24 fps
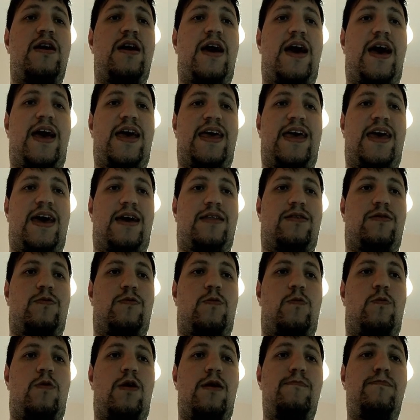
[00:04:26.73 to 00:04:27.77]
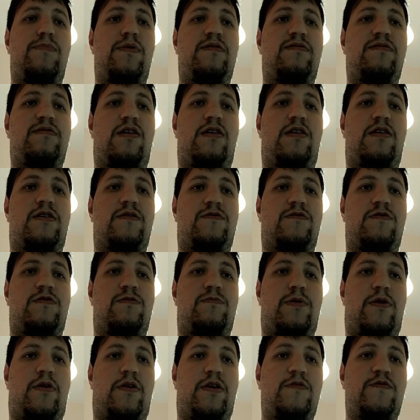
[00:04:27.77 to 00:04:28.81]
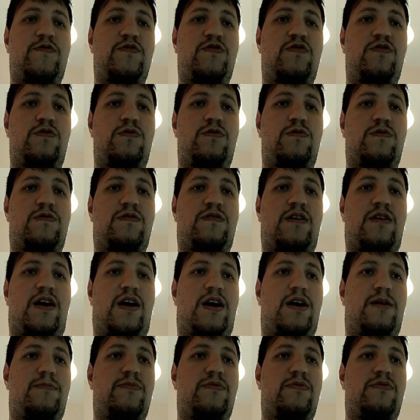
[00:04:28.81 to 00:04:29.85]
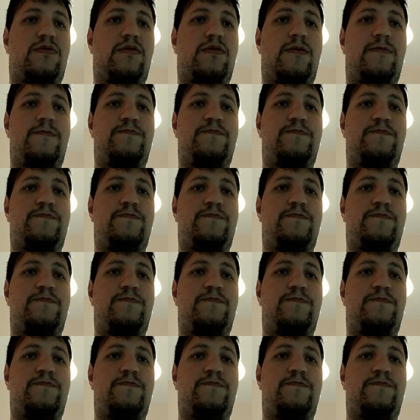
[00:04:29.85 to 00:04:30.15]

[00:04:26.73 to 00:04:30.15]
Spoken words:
I get 1 plus R to the power of 2 times,